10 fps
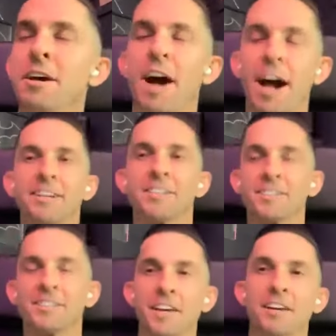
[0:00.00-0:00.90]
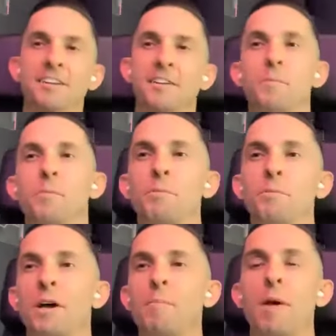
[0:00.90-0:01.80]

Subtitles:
I had a stand-in appointment at my